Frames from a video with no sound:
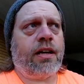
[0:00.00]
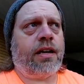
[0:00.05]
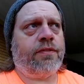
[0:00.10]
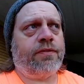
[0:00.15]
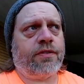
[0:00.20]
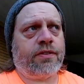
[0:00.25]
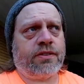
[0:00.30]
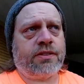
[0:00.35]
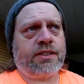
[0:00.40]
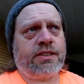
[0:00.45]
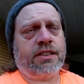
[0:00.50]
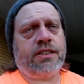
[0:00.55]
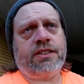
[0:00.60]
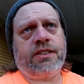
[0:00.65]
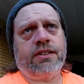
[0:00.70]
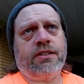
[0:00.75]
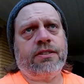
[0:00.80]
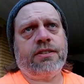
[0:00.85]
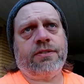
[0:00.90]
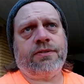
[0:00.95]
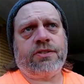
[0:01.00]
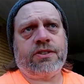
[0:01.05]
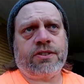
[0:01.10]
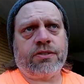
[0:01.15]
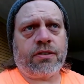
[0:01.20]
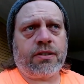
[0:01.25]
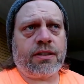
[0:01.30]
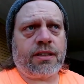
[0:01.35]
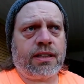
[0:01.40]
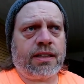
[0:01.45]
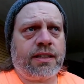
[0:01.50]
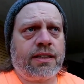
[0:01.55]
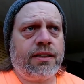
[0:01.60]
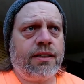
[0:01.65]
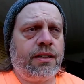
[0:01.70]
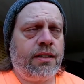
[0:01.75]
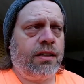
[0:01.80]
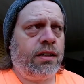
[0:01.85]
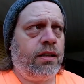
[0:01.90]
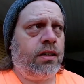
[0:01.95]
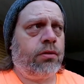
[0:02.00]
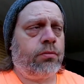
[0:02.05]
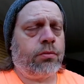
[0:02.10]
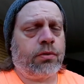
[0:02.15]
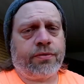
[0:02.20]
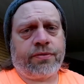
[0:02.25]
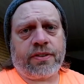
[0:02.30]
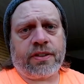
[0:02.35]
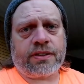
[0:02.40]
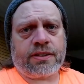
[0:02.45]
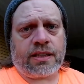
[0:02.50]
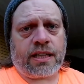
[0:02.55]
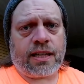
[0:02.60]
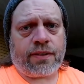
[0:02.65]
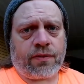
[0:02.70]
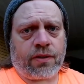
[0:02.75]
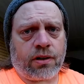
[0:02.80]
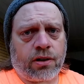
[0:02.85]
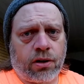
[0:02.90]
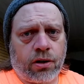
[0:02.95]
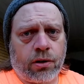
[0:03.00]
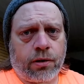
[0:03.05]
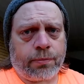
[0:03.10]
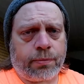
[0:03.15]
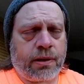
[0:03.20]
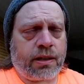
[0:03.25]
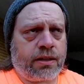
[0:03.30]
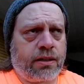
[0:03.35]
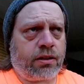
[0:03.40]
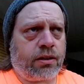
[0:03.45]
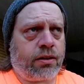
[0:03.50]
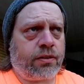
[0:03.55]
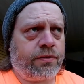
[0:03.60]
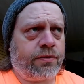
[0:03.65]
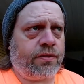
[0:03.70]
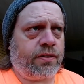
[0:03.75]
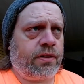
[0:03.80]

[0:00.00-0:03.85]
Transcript: after 6 years of struggling, we're fixing to have our car paid off.